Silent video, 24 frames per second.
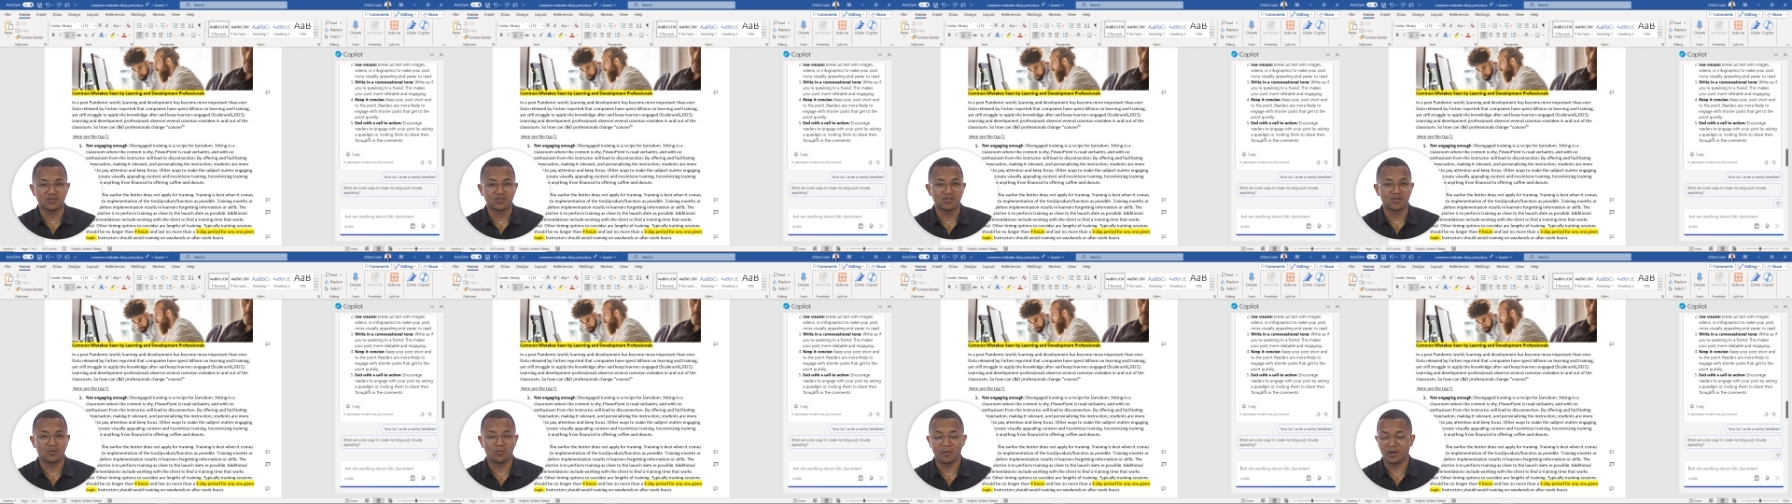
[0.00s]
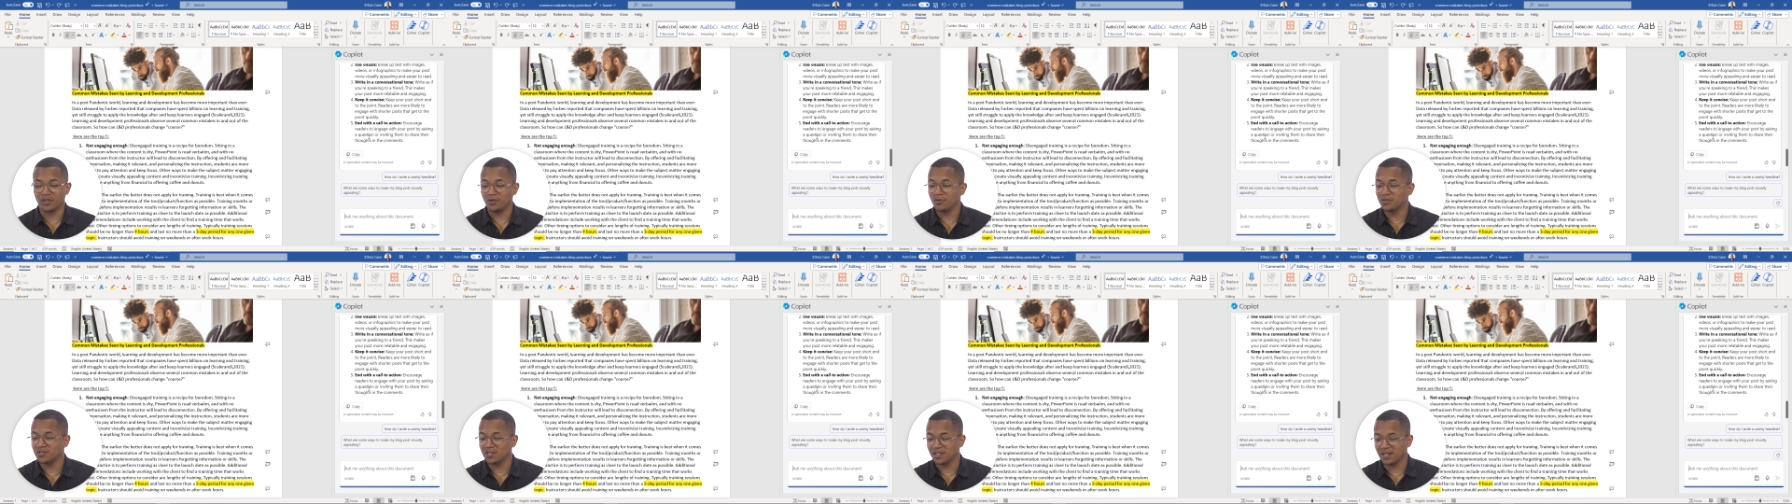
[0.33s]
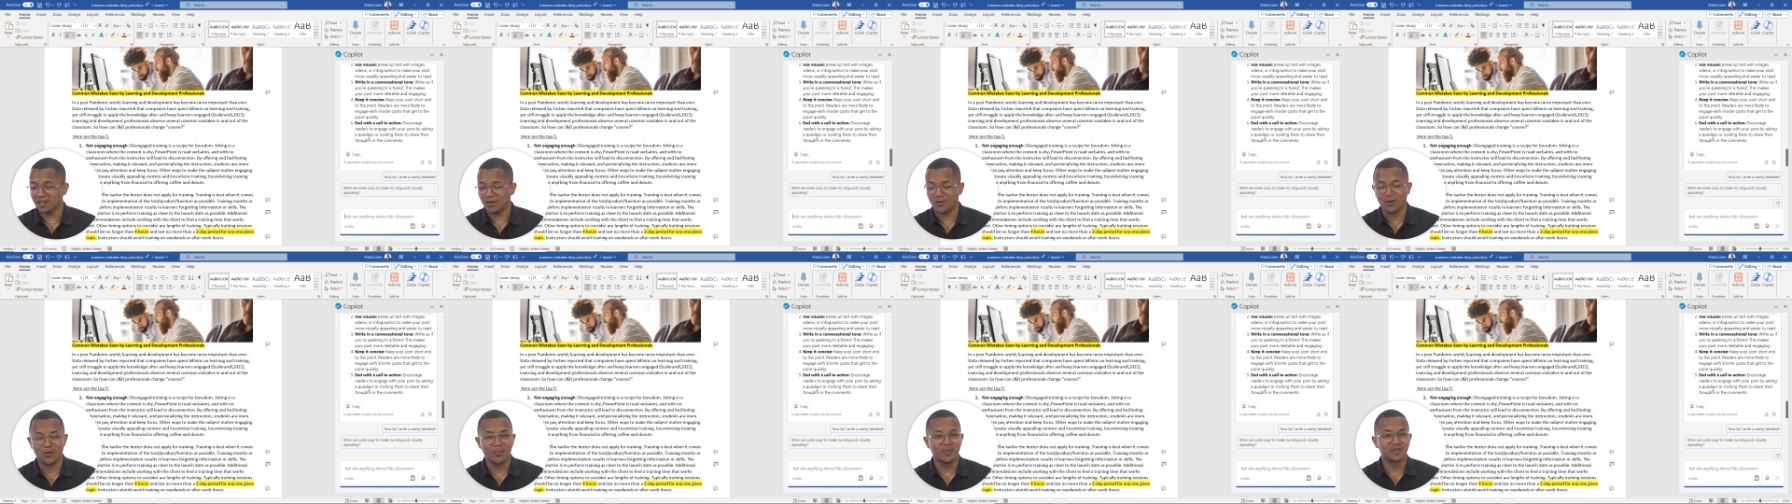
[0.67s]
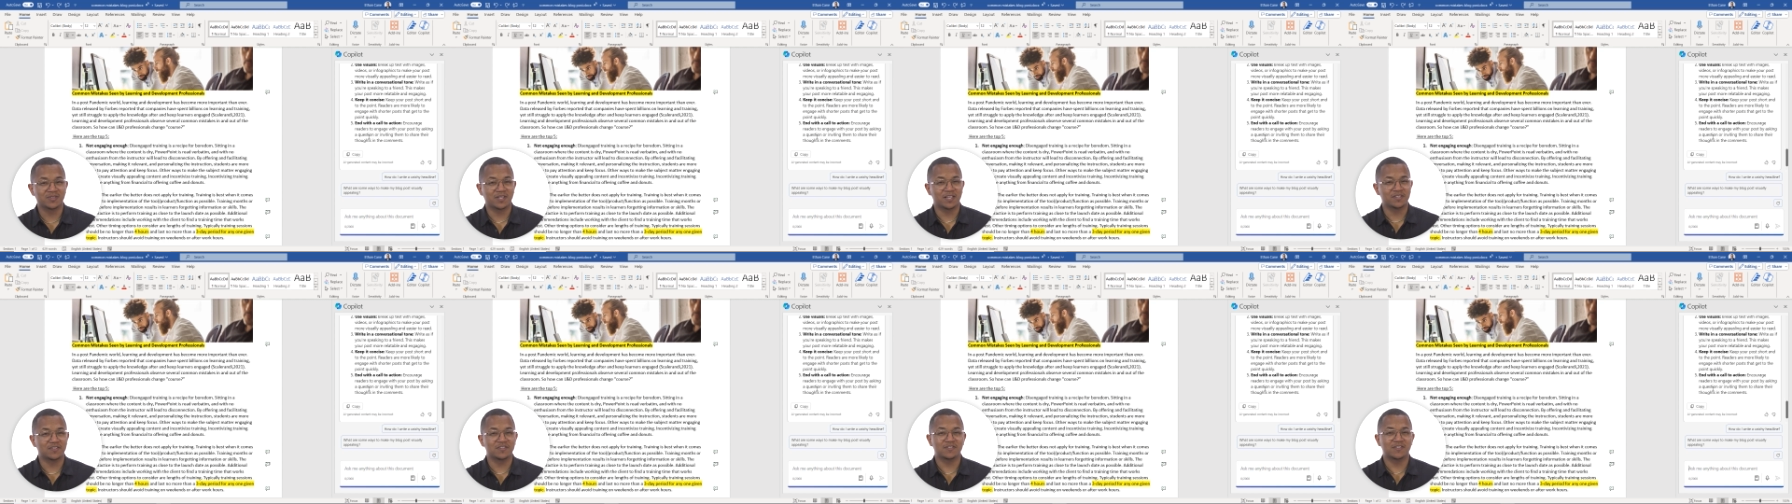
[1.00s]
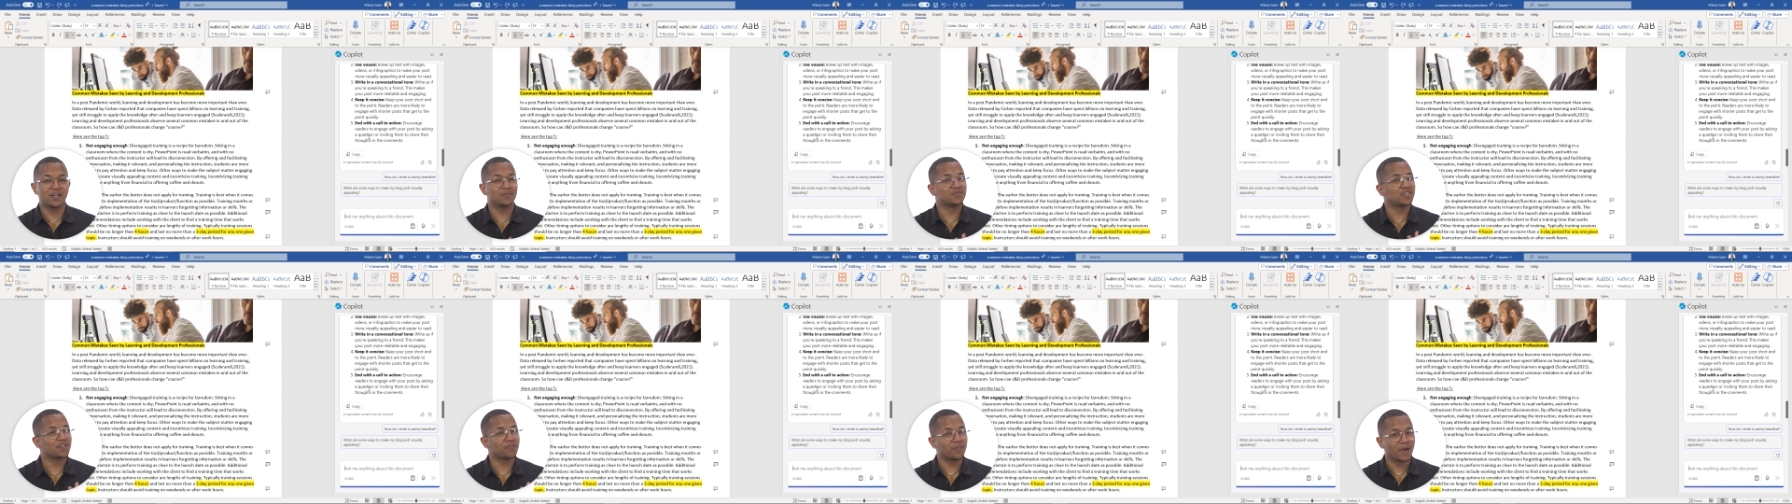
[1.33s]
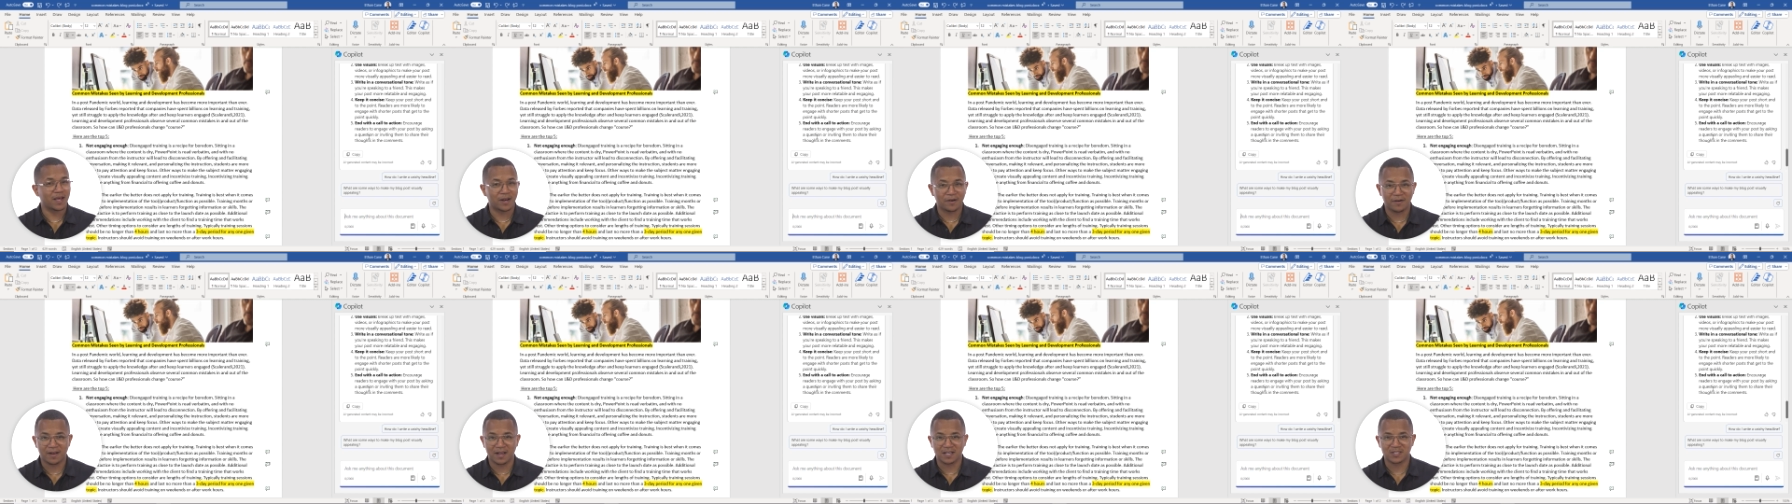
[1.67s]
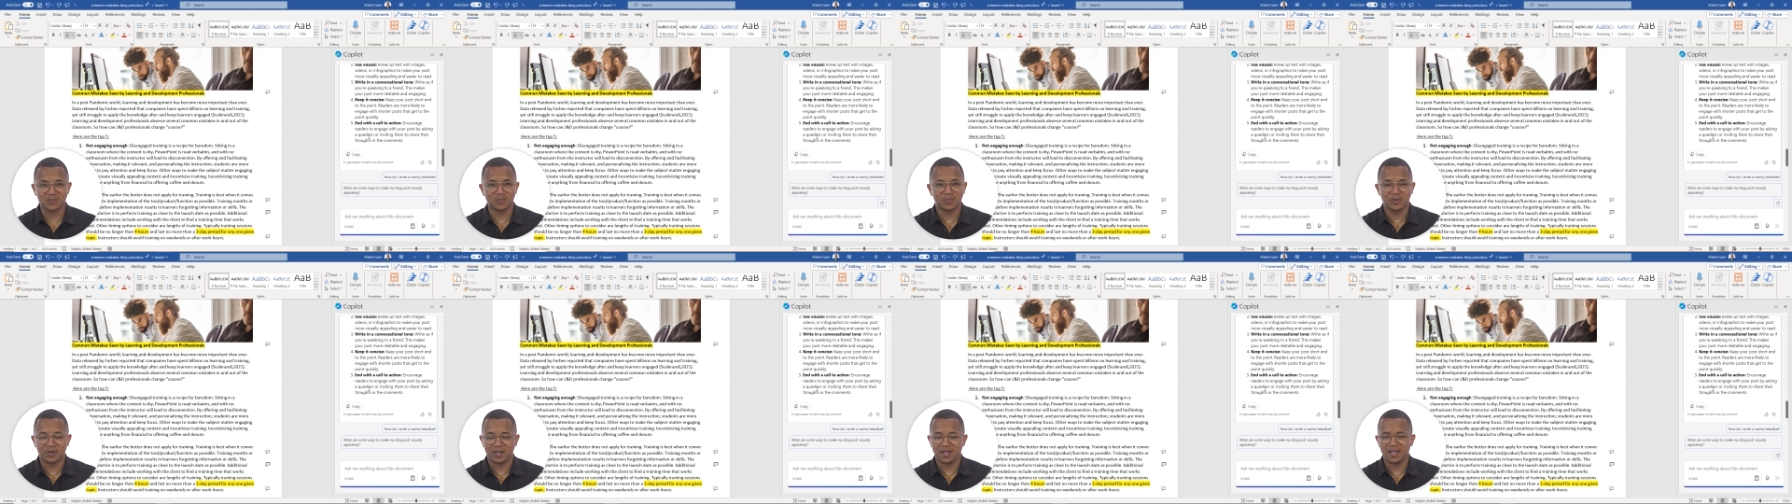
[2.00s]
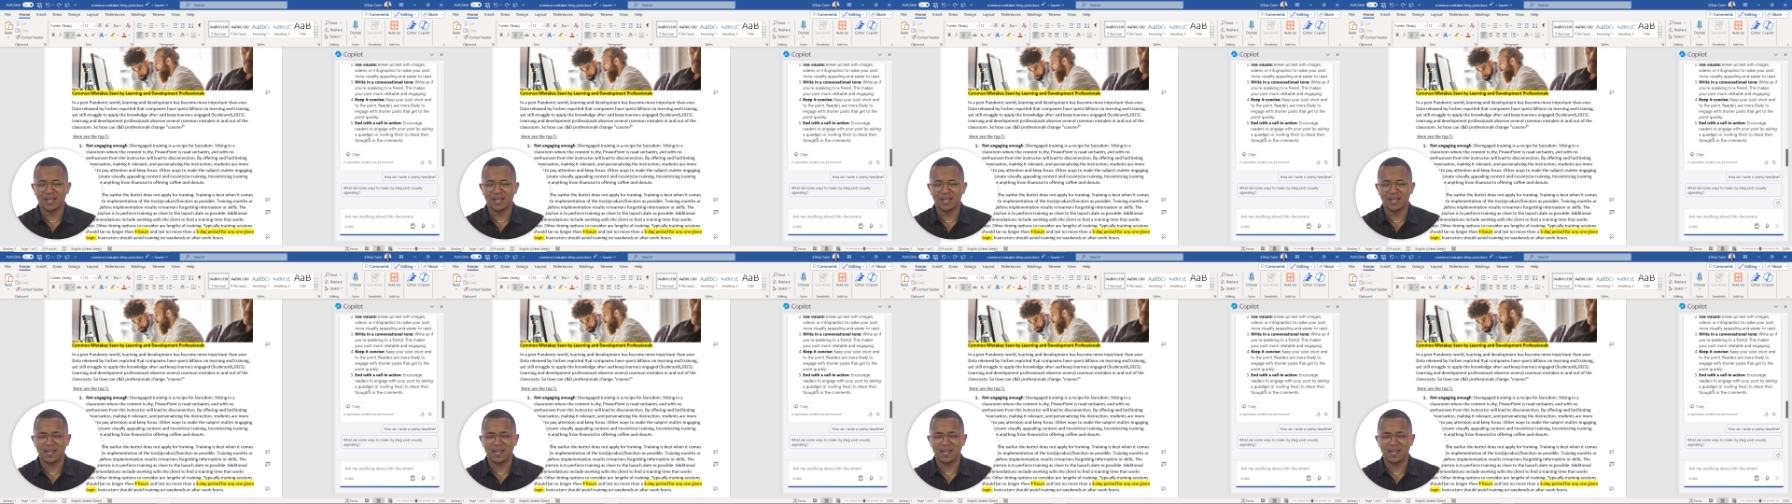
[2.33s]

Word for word: So we're using it almost as a subject matter expert.